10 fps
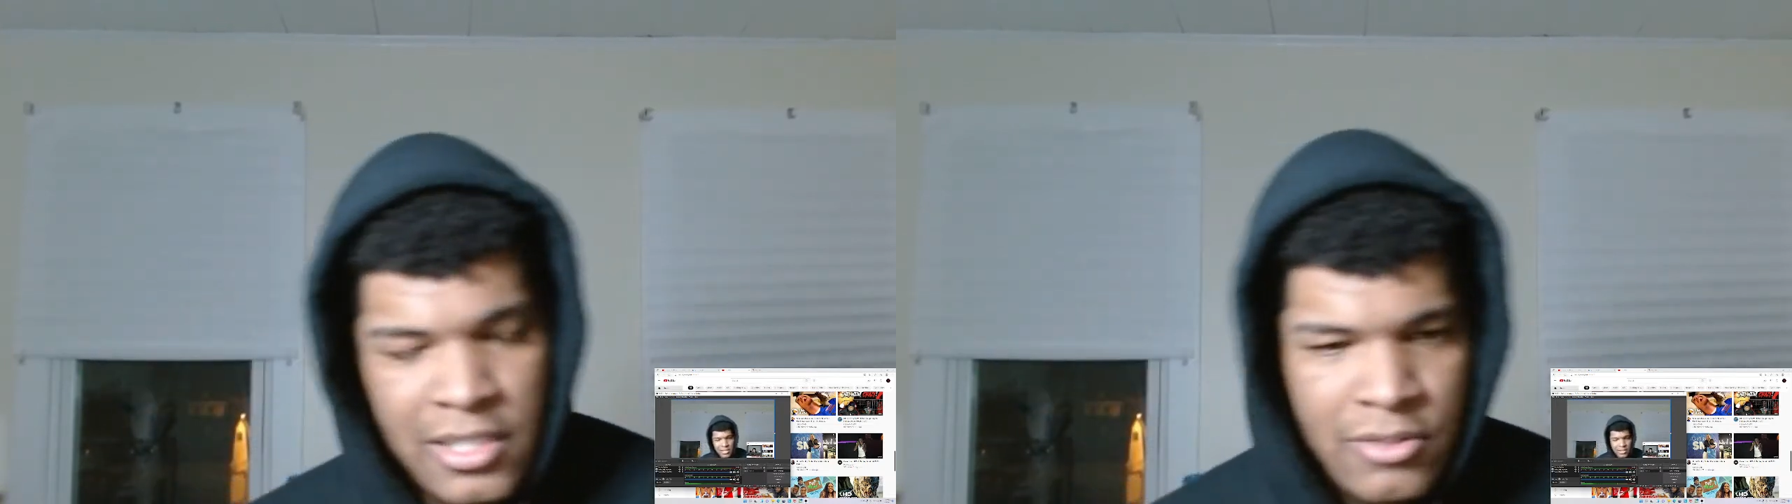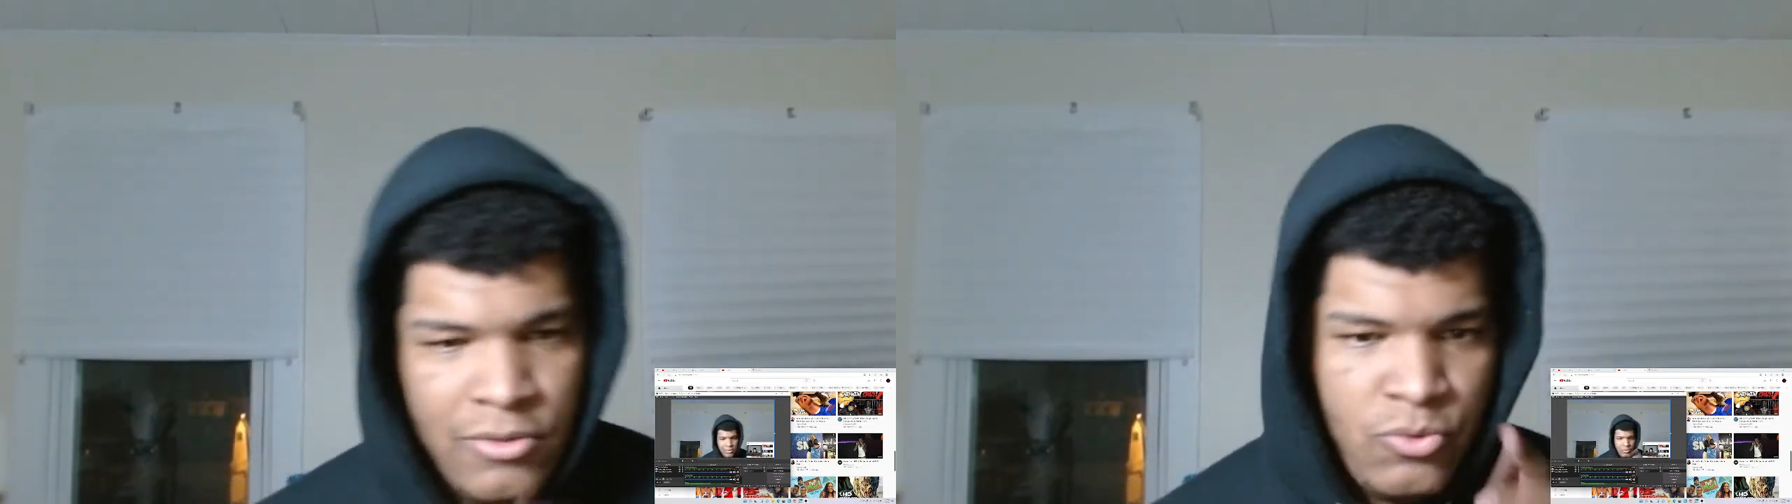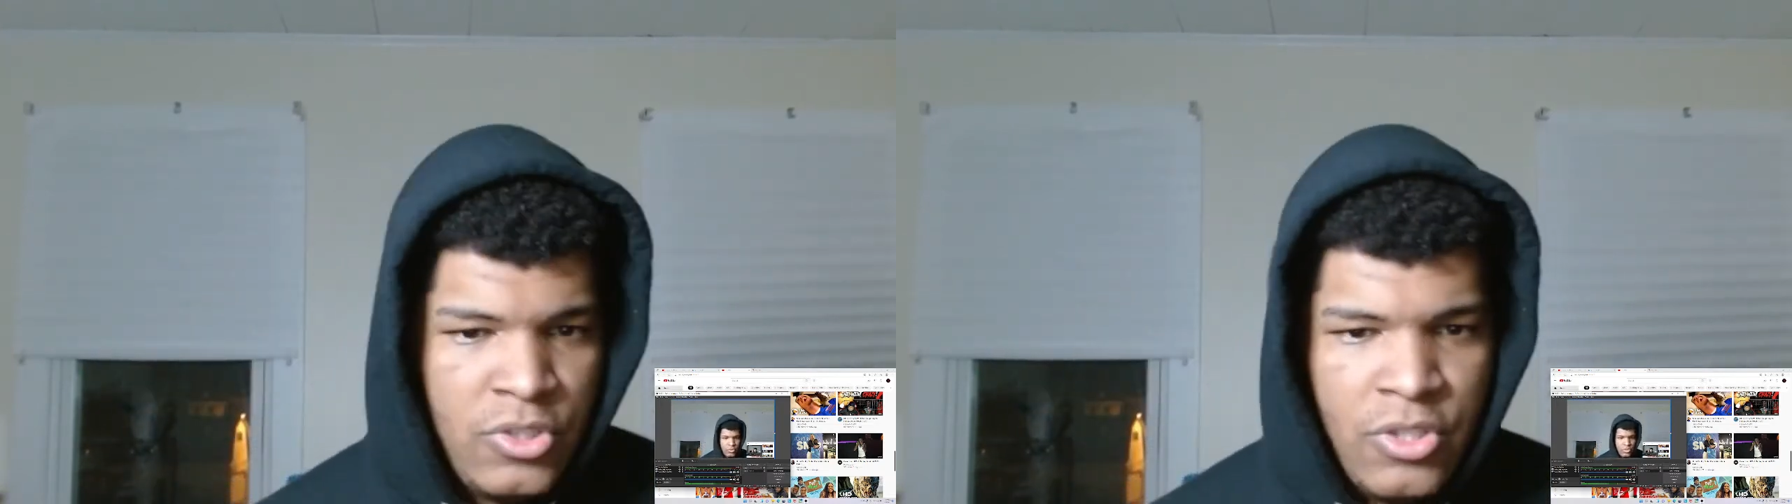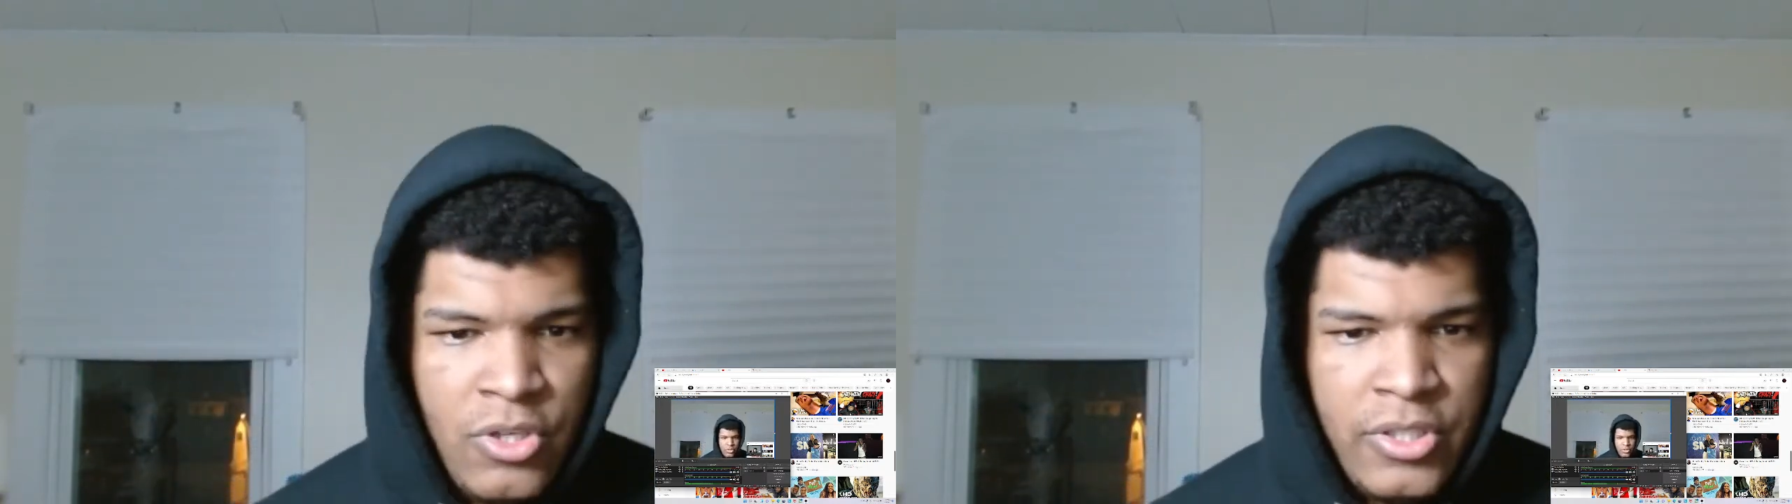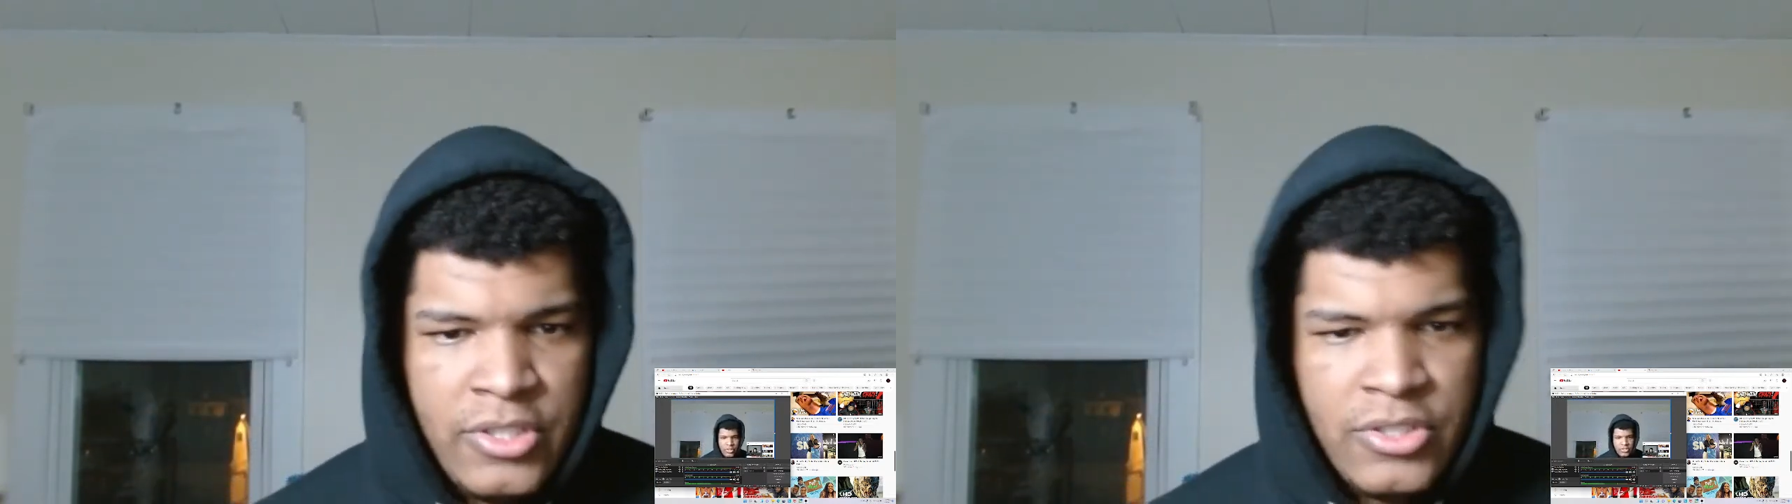to
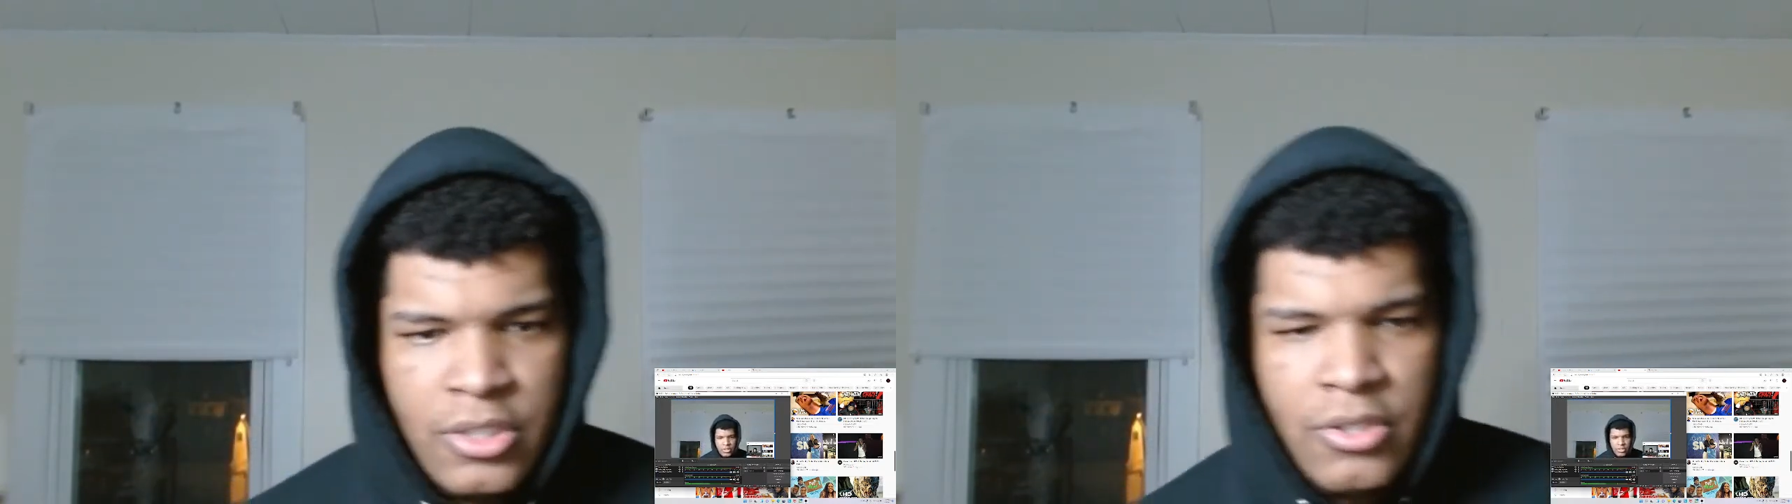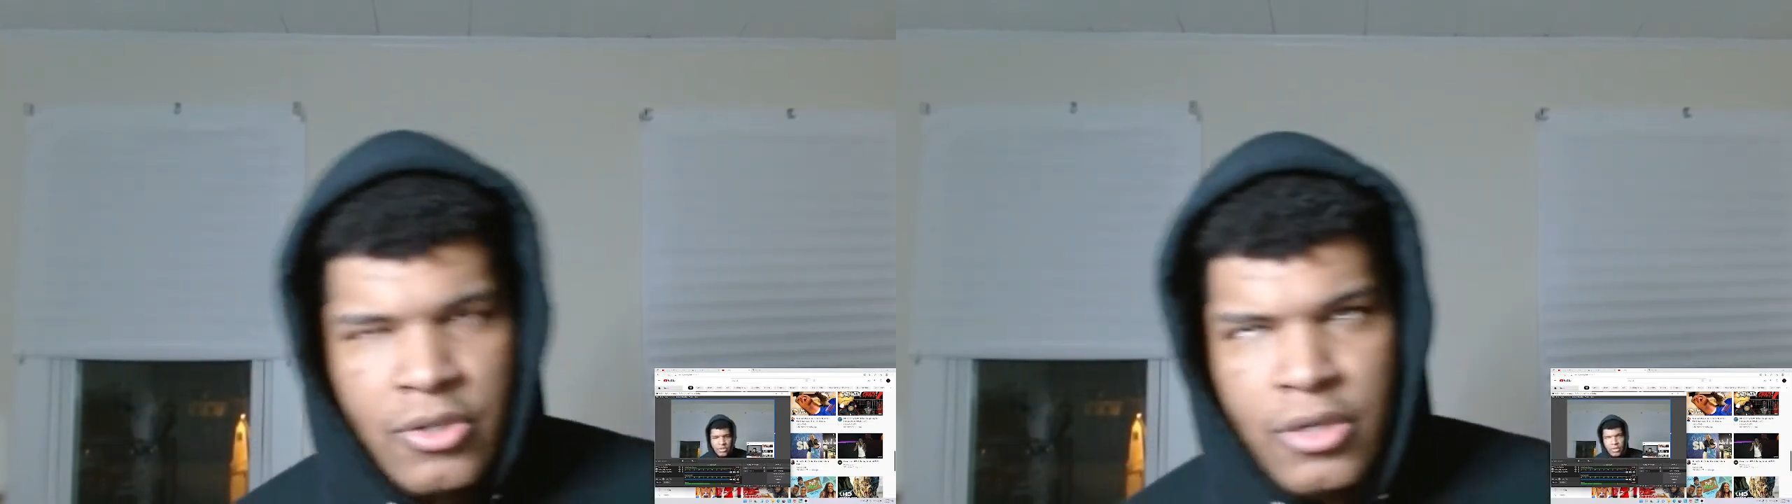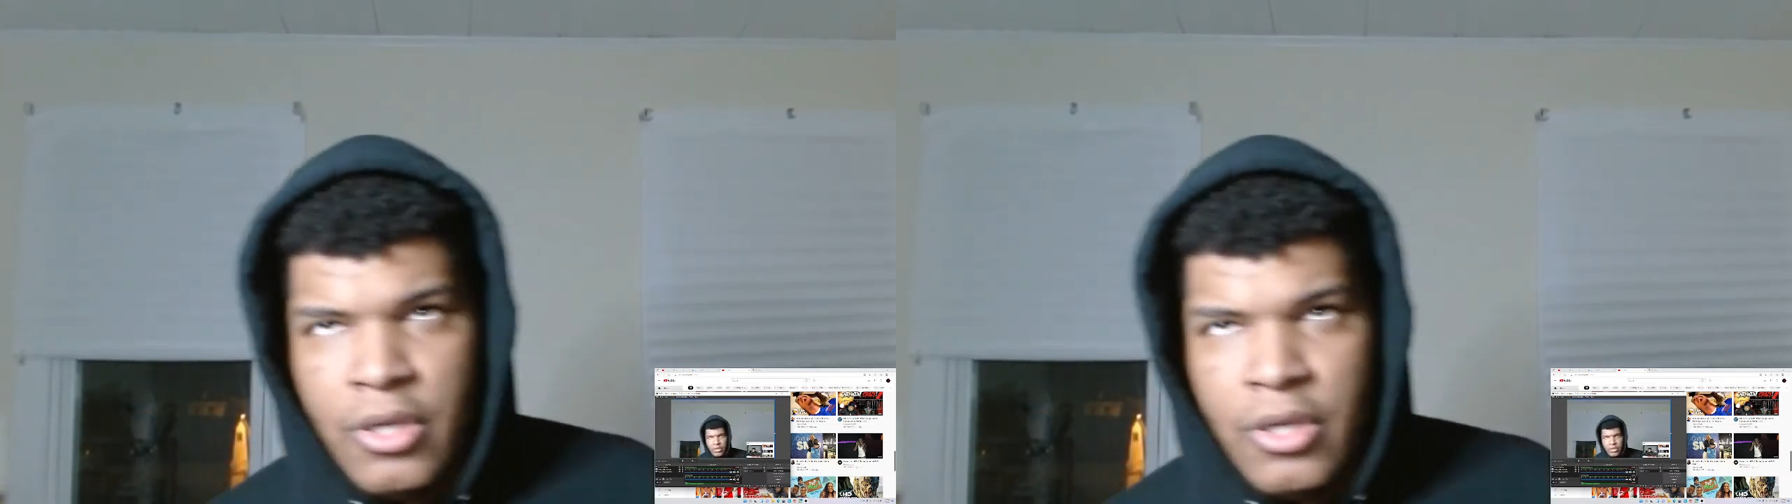3.30 so